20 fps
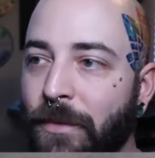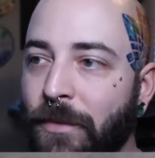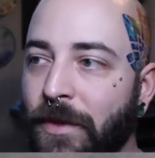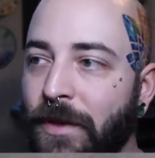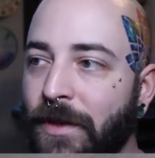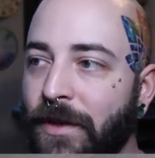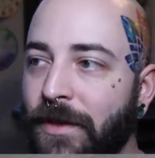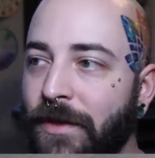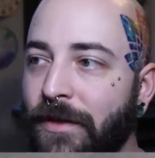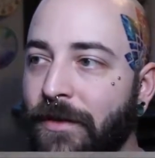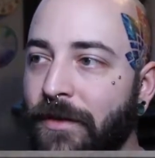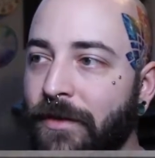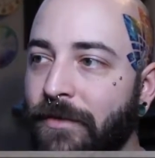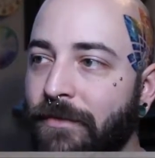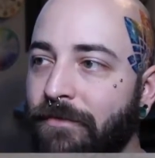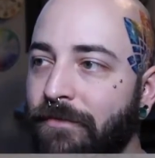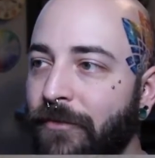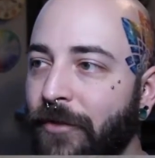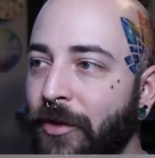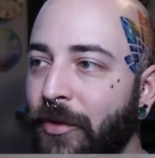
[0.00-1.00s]
I'm going to
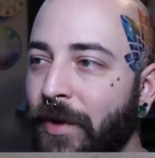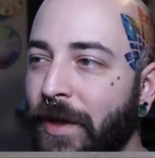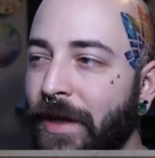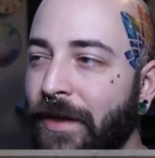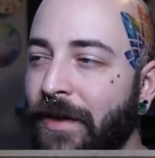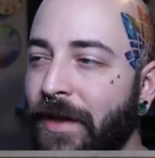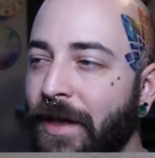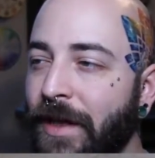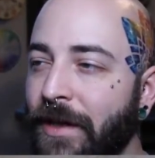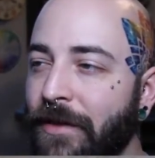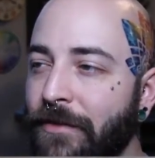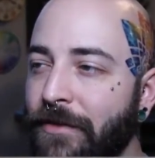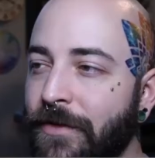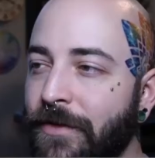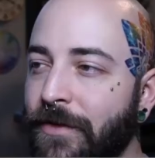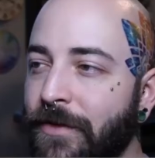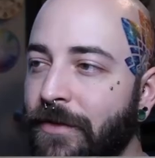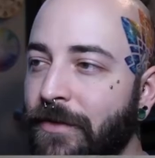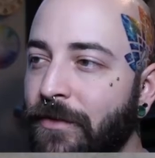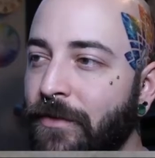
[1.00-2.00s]
do anything
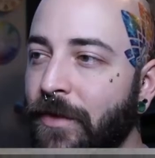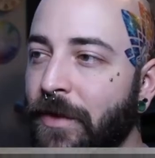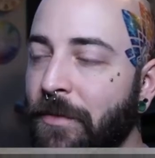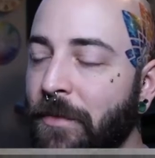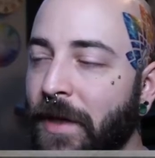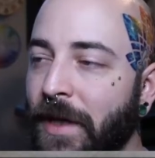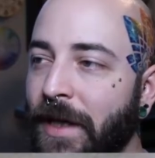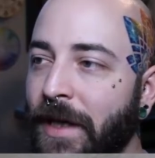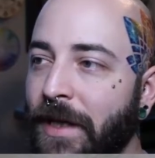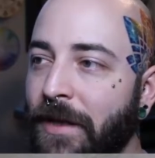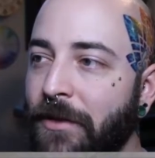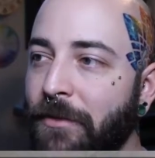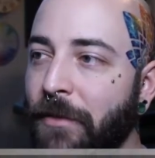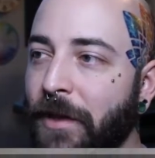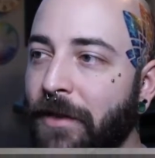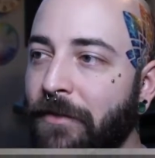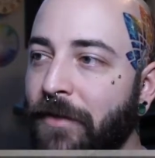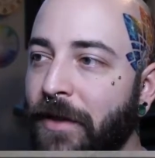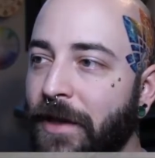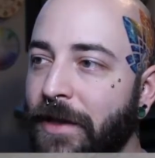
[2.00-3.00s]
else with my head or
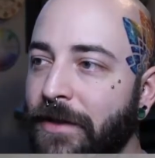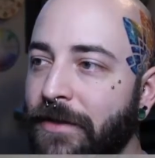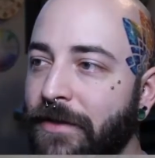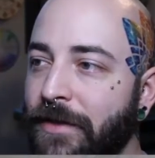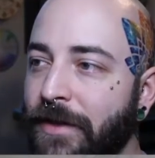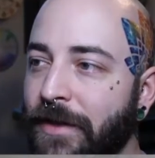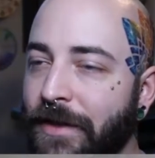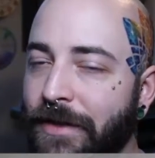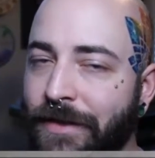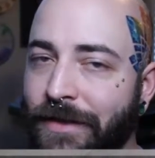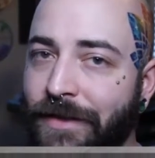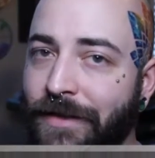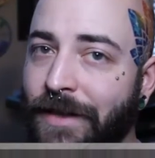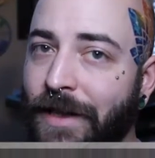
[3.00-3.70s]
my face, at least